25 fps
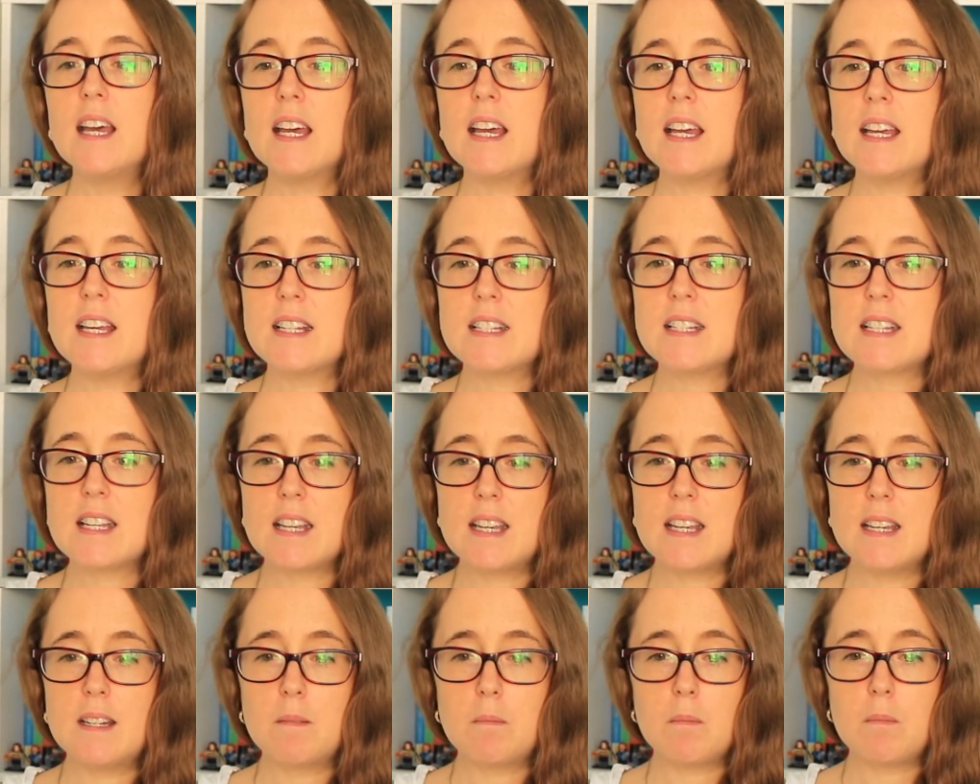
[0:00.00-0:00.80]
is
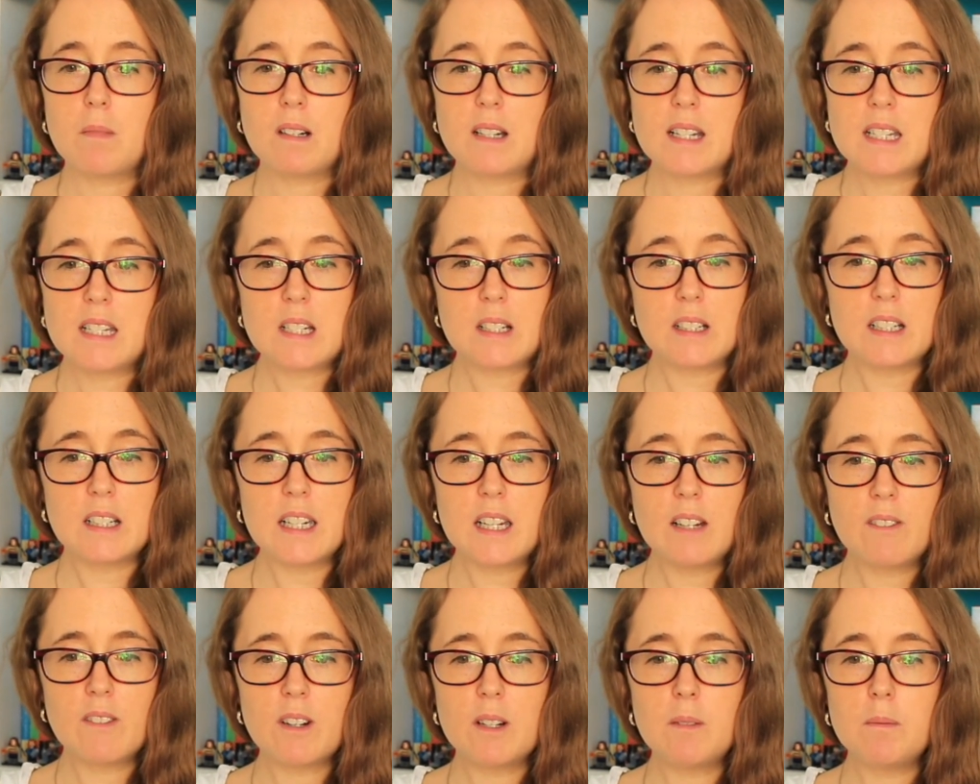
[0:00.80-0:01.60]
in my
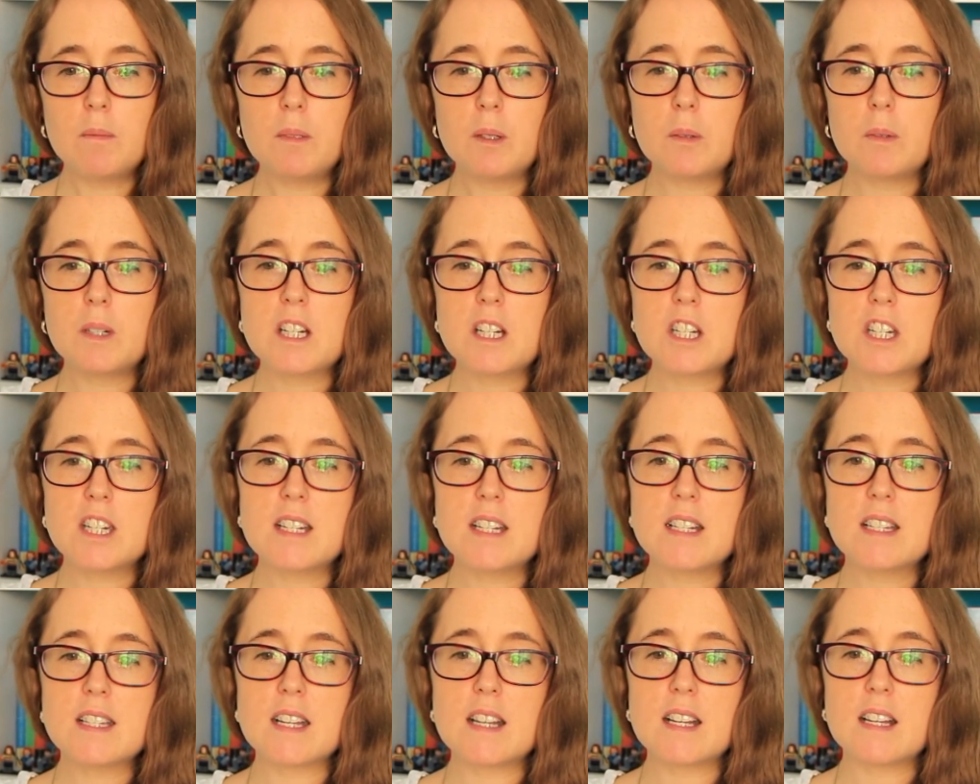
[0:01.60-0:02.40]
dining room, which
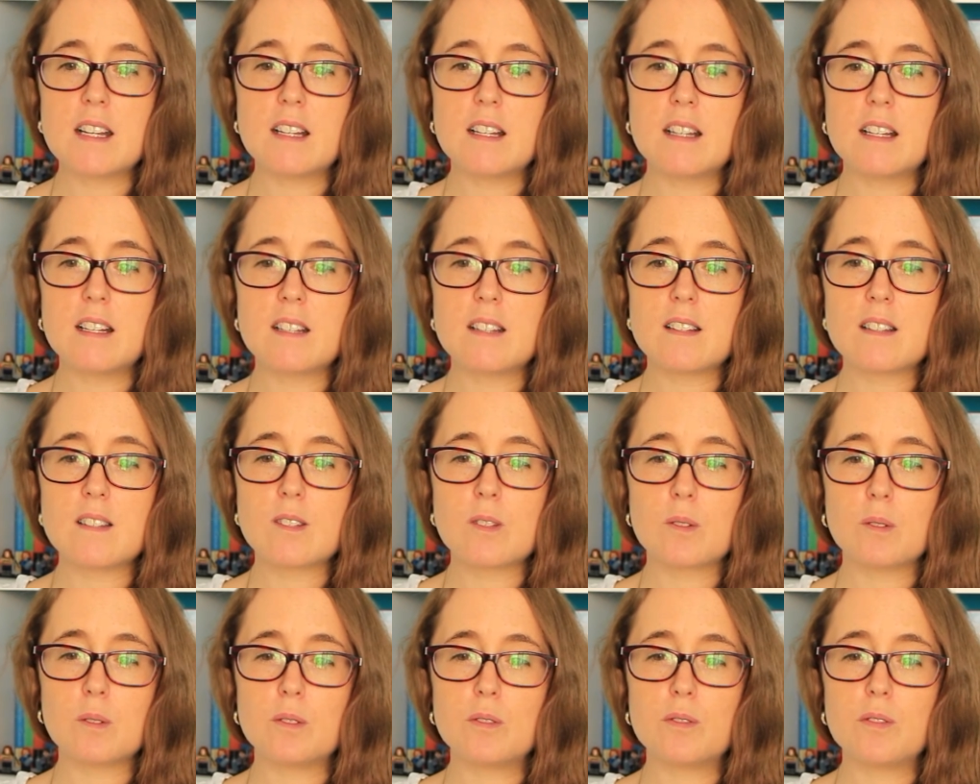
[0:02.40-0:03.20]
is
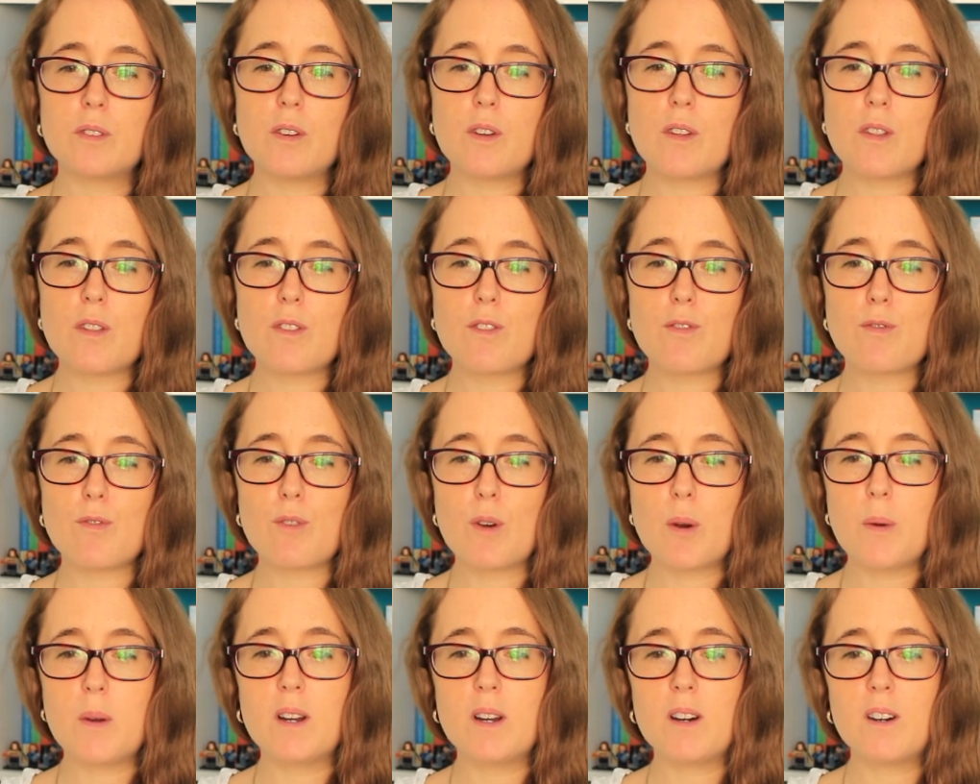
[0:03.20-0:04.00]
sort of
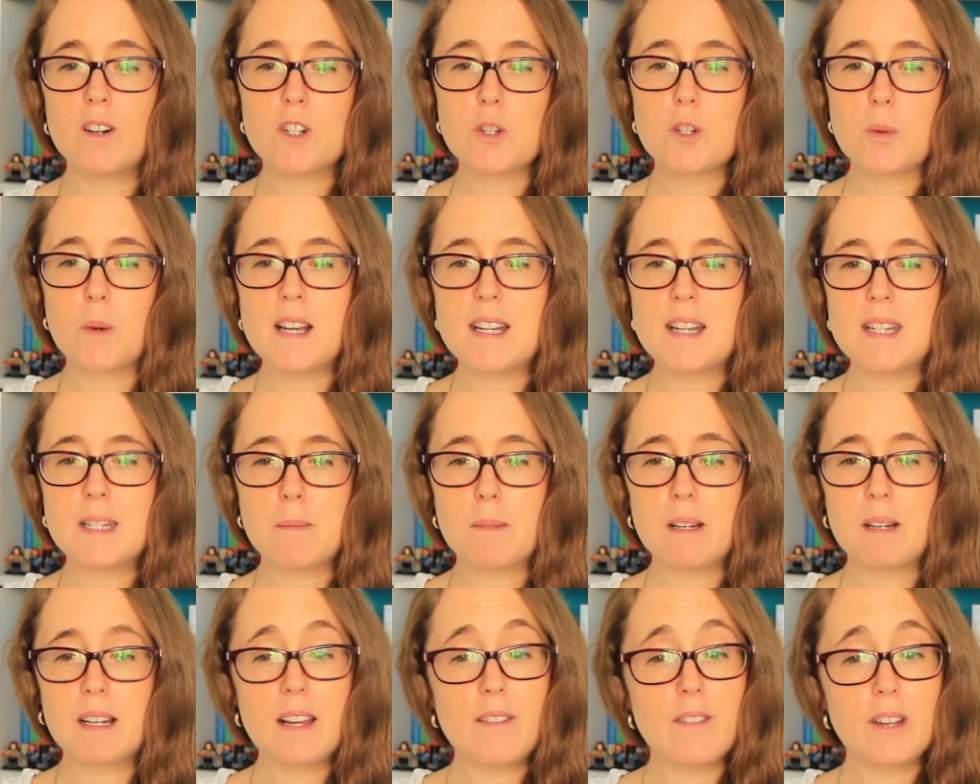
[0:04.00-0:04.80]
through an archway to
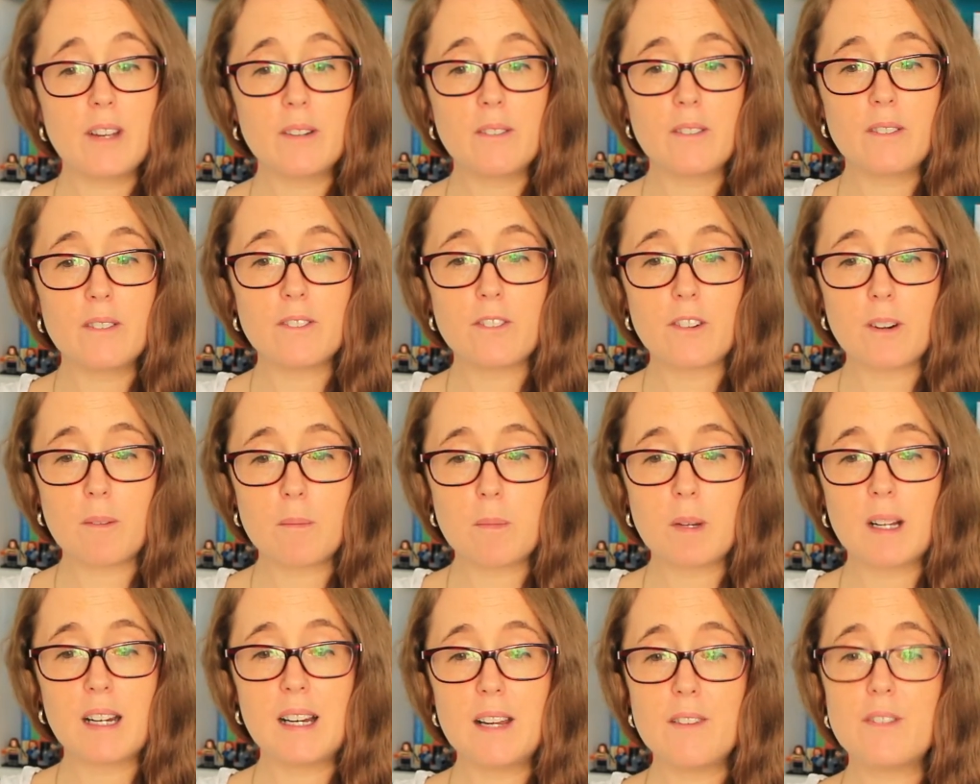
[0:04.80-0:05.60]
my living from
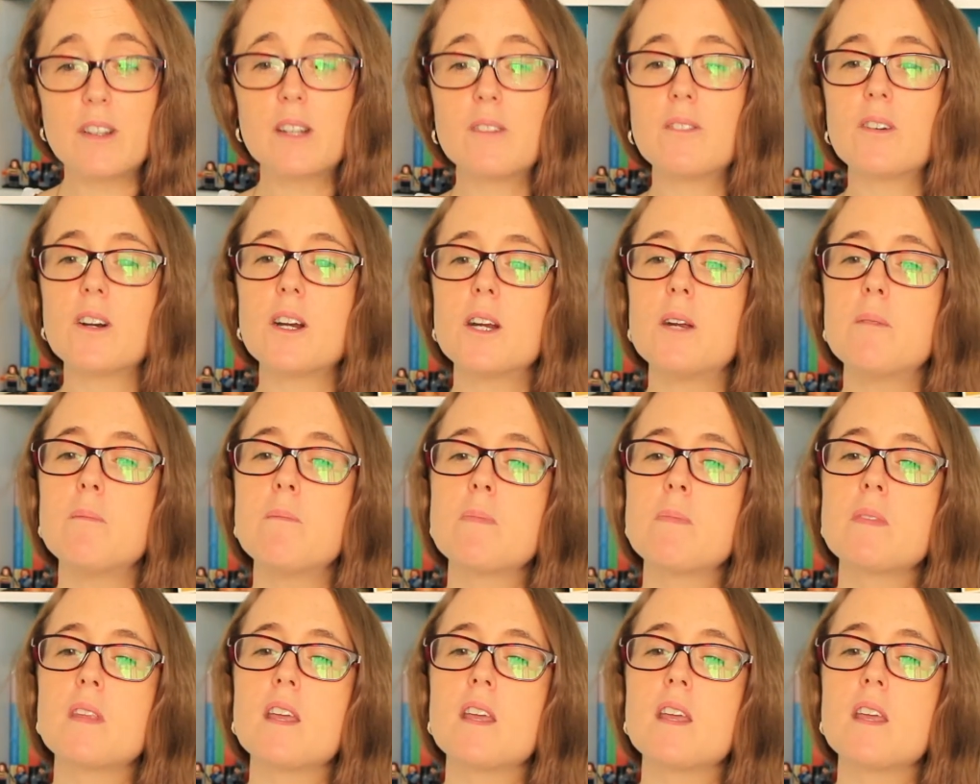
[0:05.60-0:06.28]
my living room.